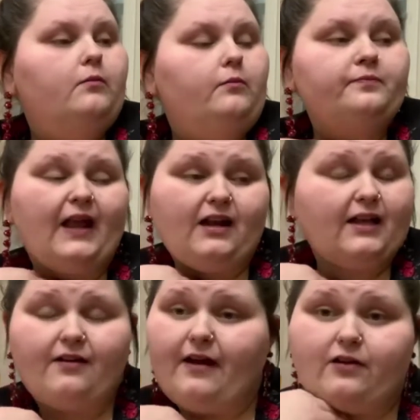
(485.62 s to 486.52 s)
and I only
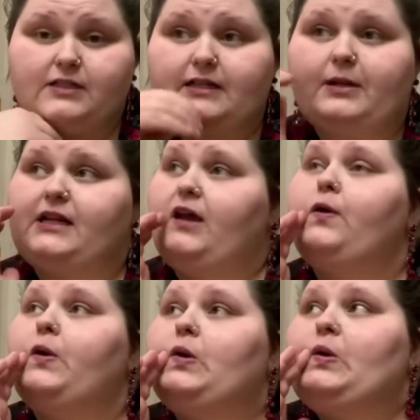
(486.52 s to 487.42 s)
got five hours of sleep last night.
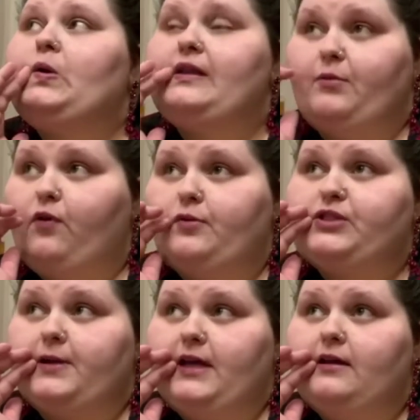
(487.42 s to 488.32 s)
The night before it was
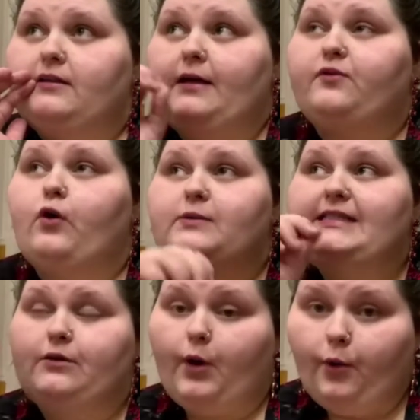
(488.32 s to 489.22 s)
three. The night before was
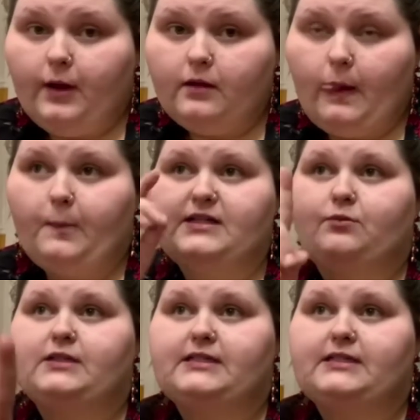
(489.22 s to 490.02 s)
zero because I wanted to